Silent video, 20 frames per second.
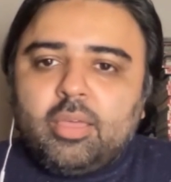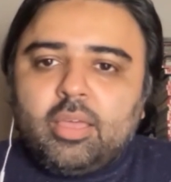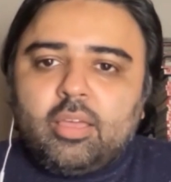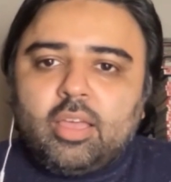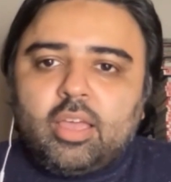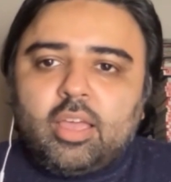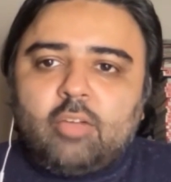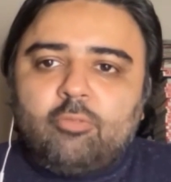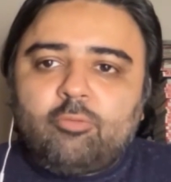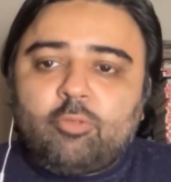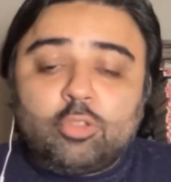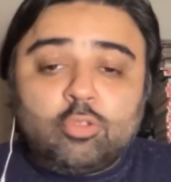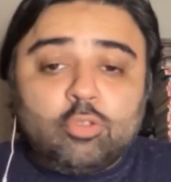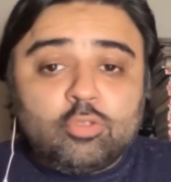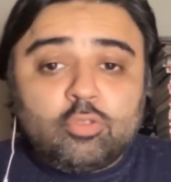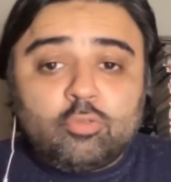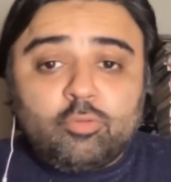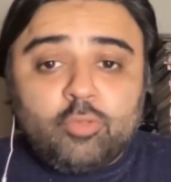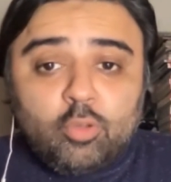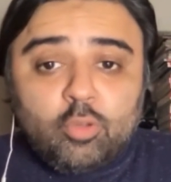For those
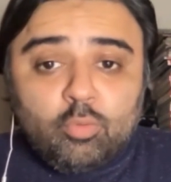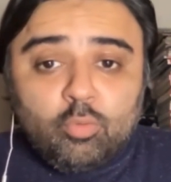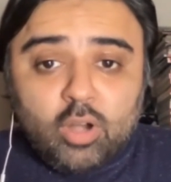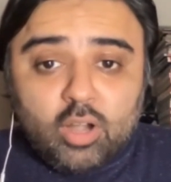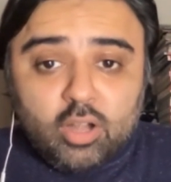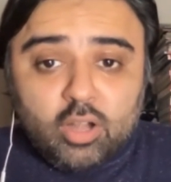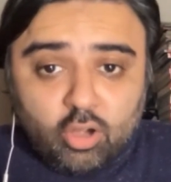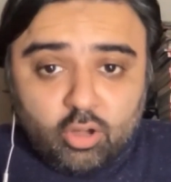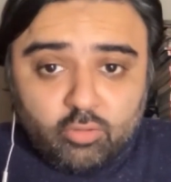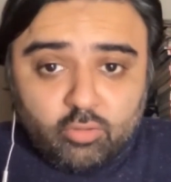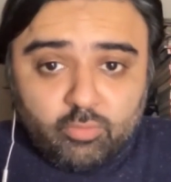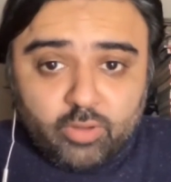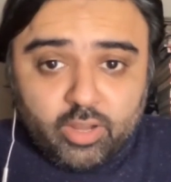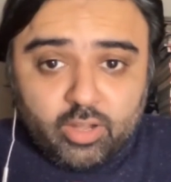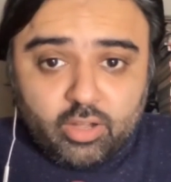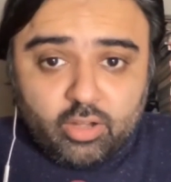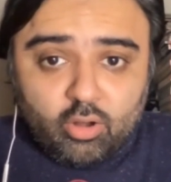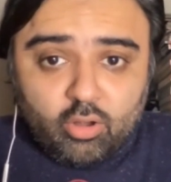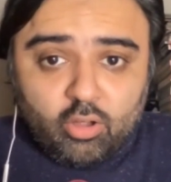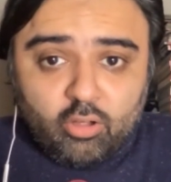of you who are not
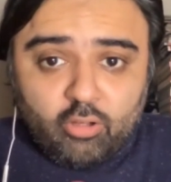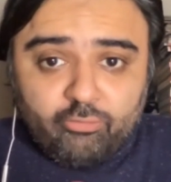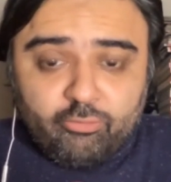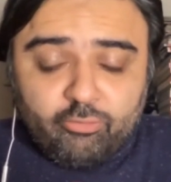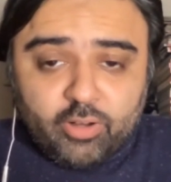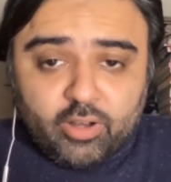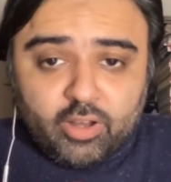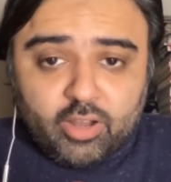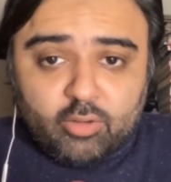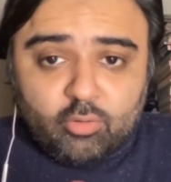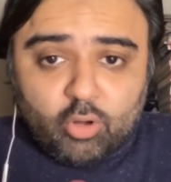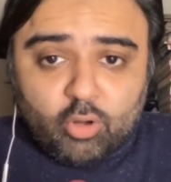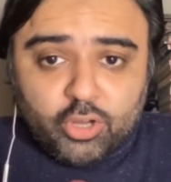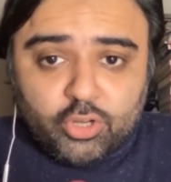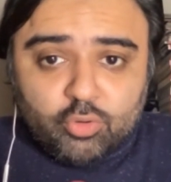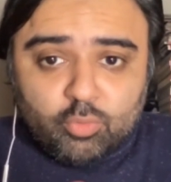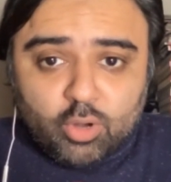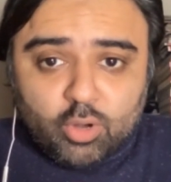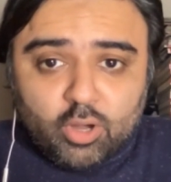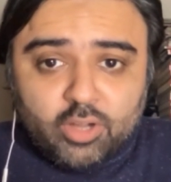aware of Roy
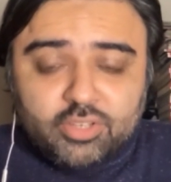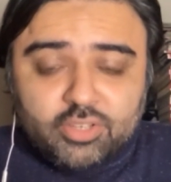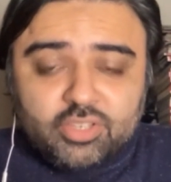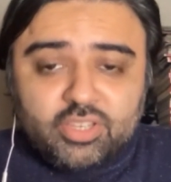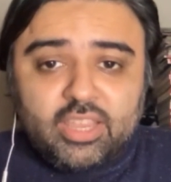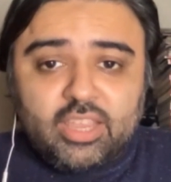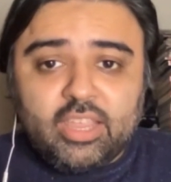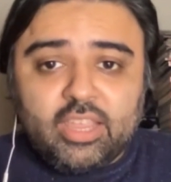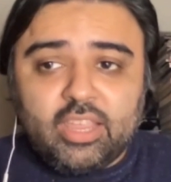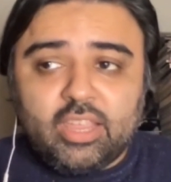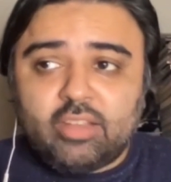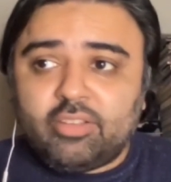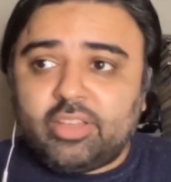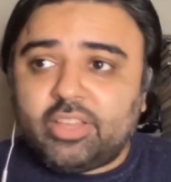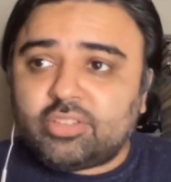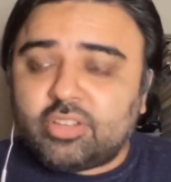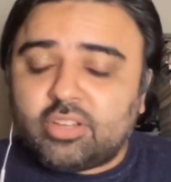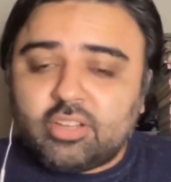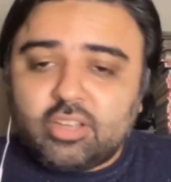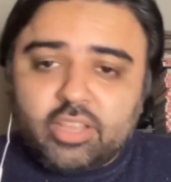Schwartz, he
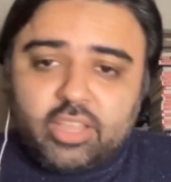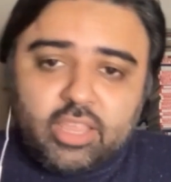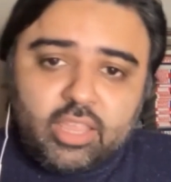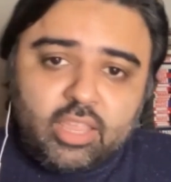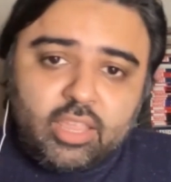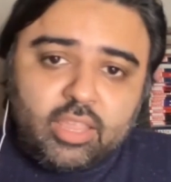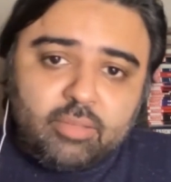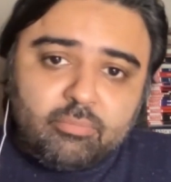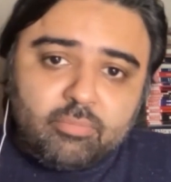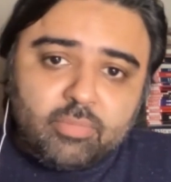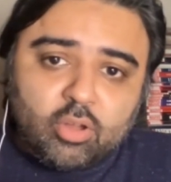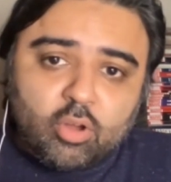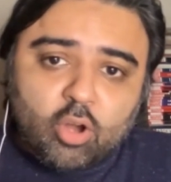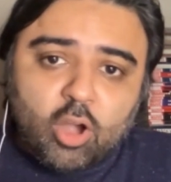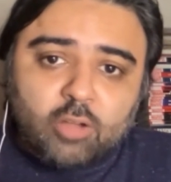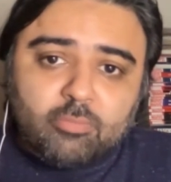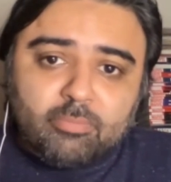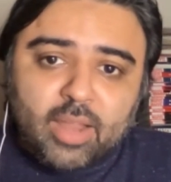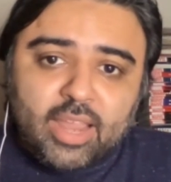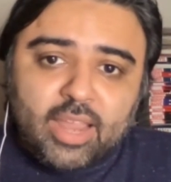recently
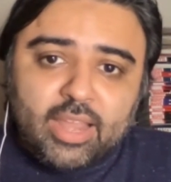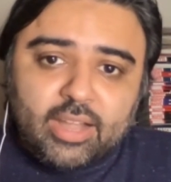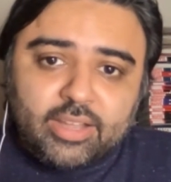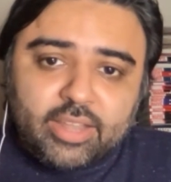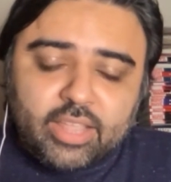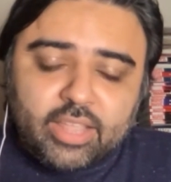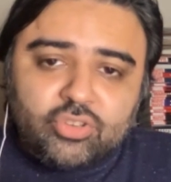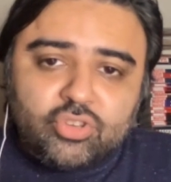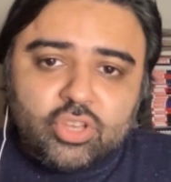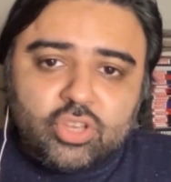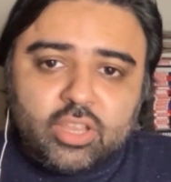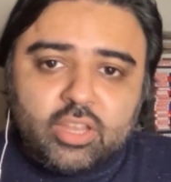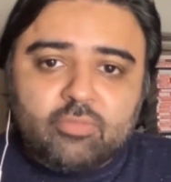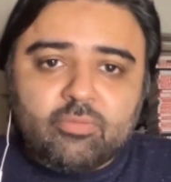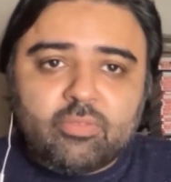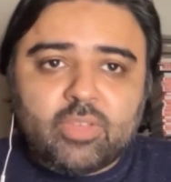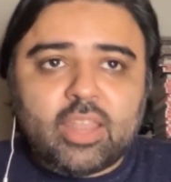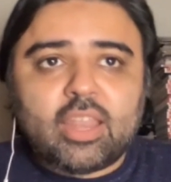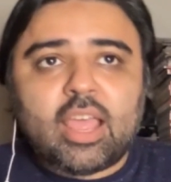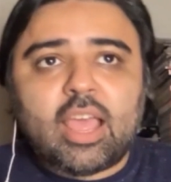caught my attention
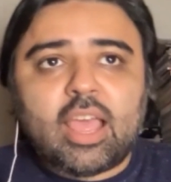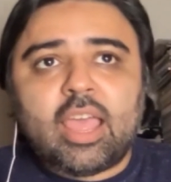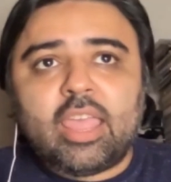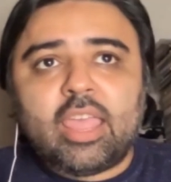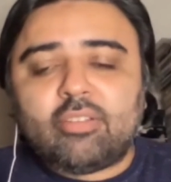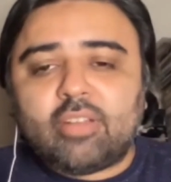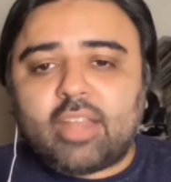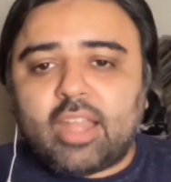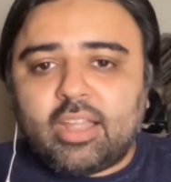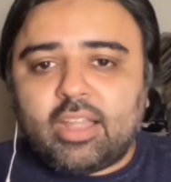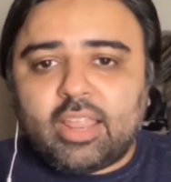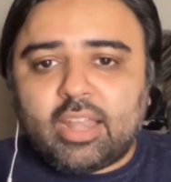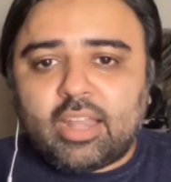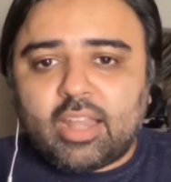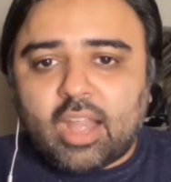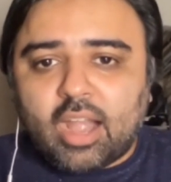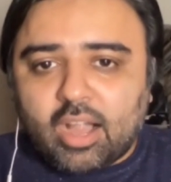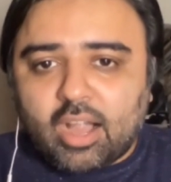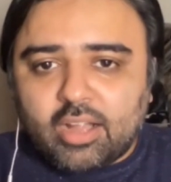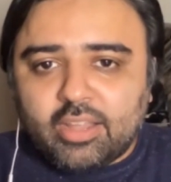when I read an
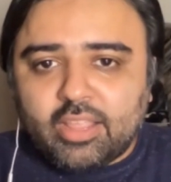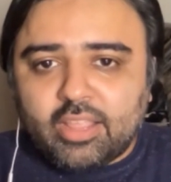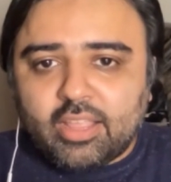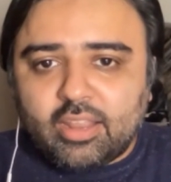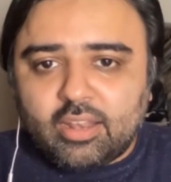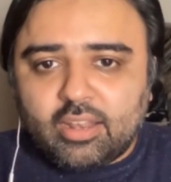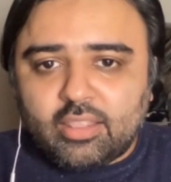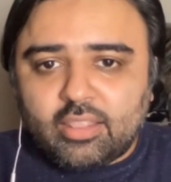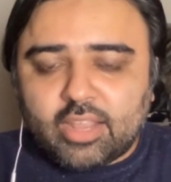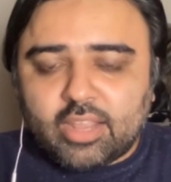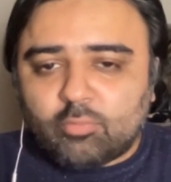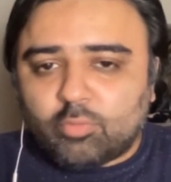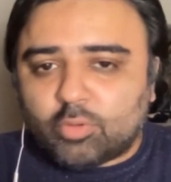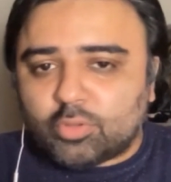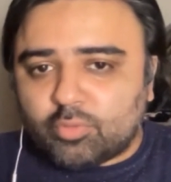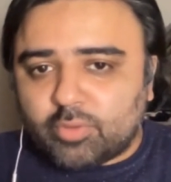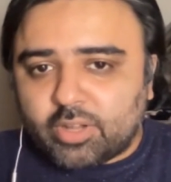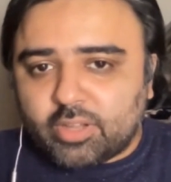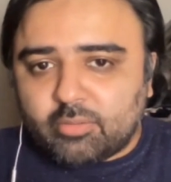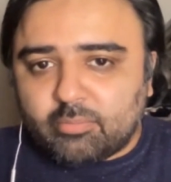article that was
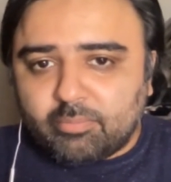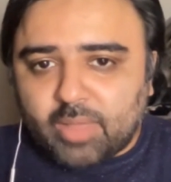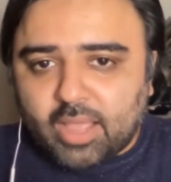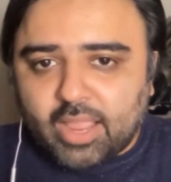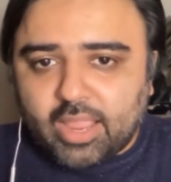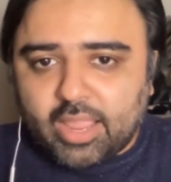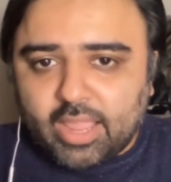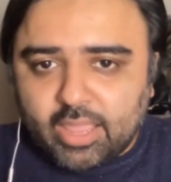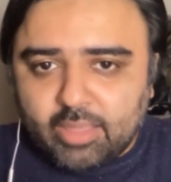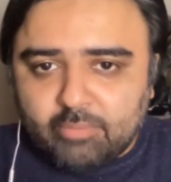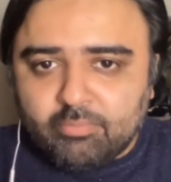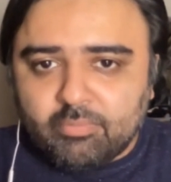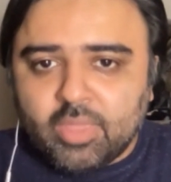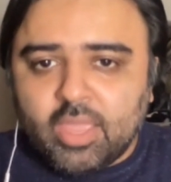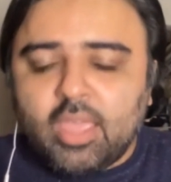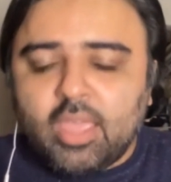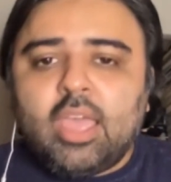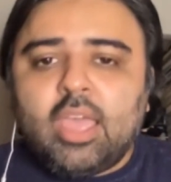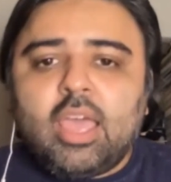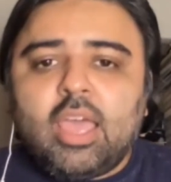written by him
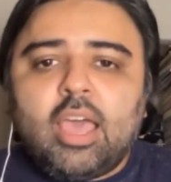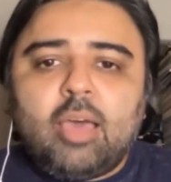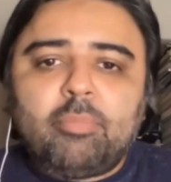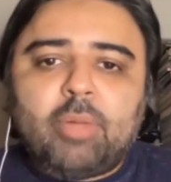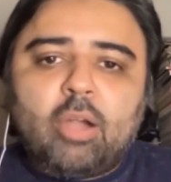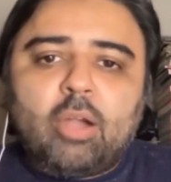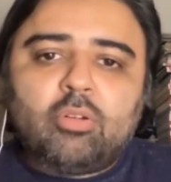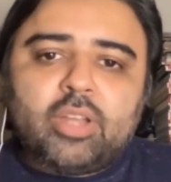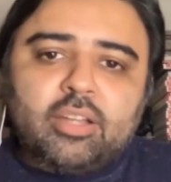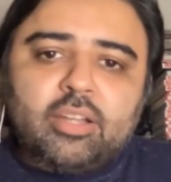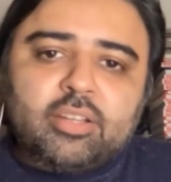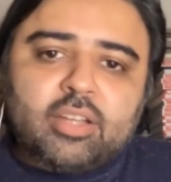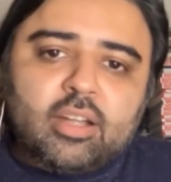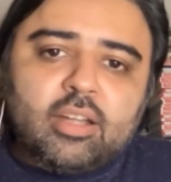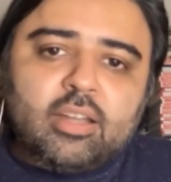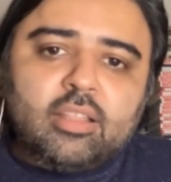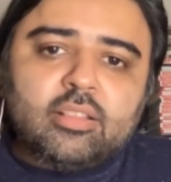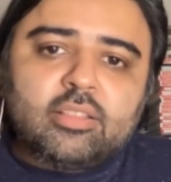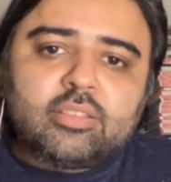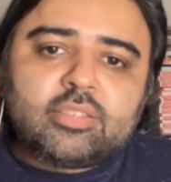about
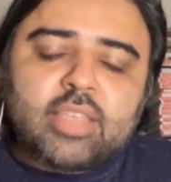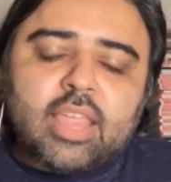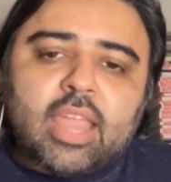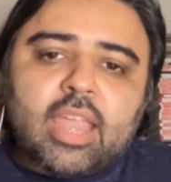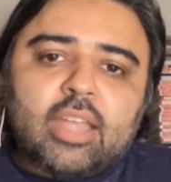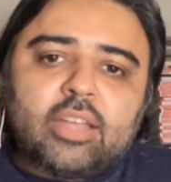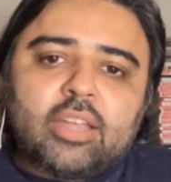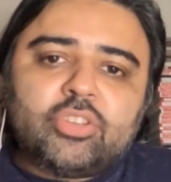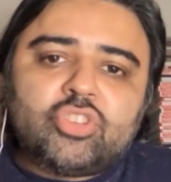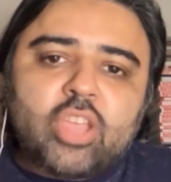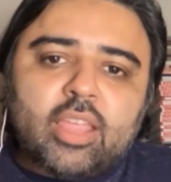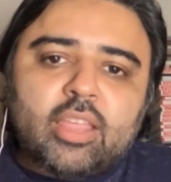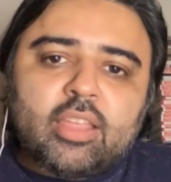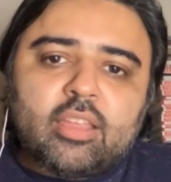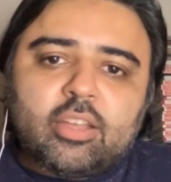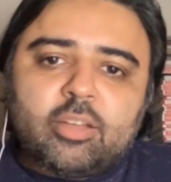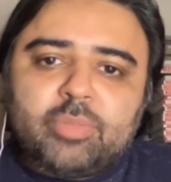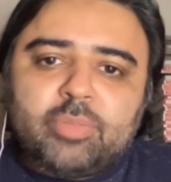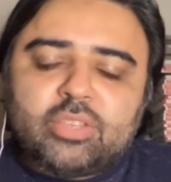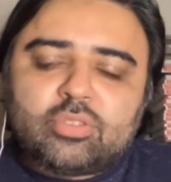Eternals and Jack
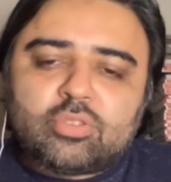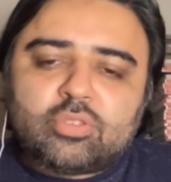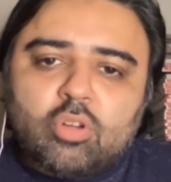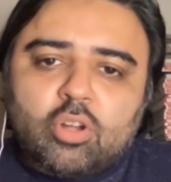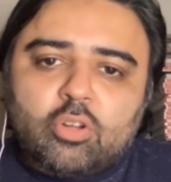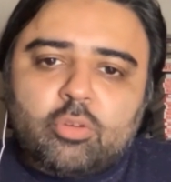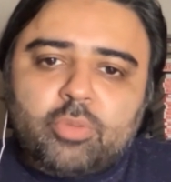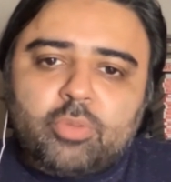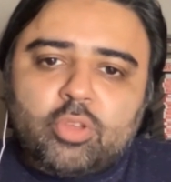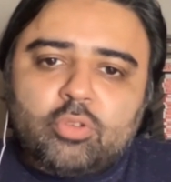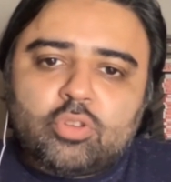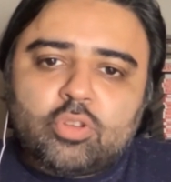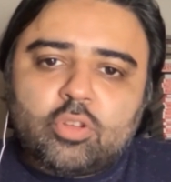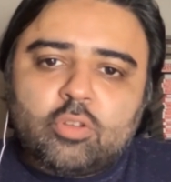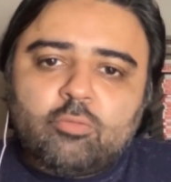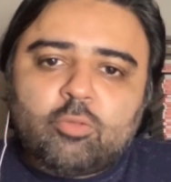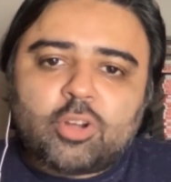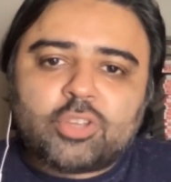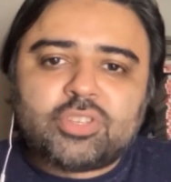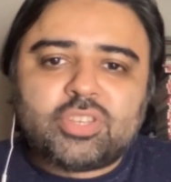Kirby's contribution
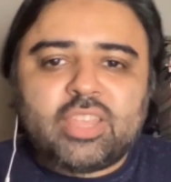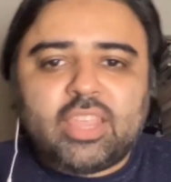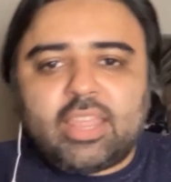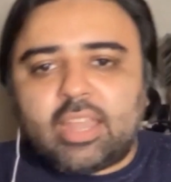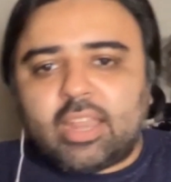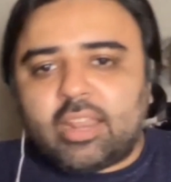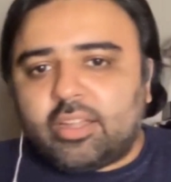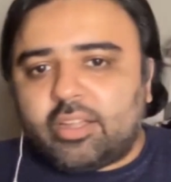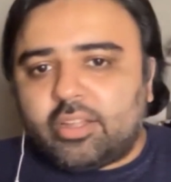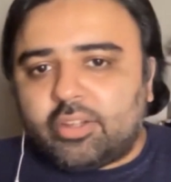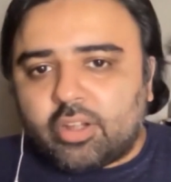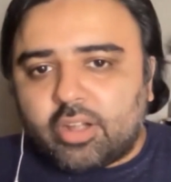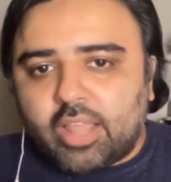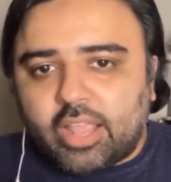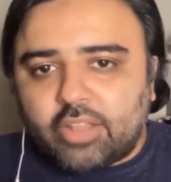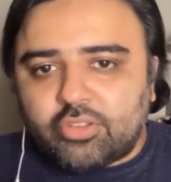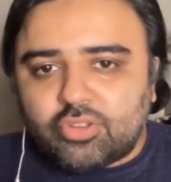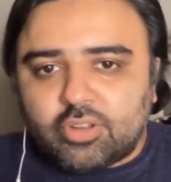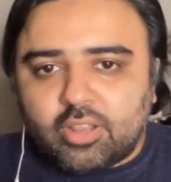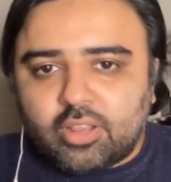for CNN
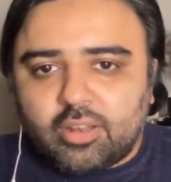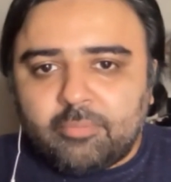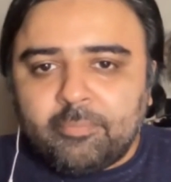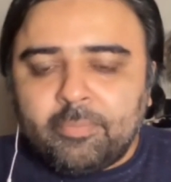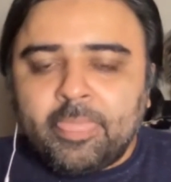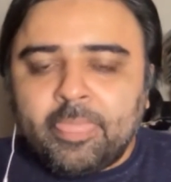International.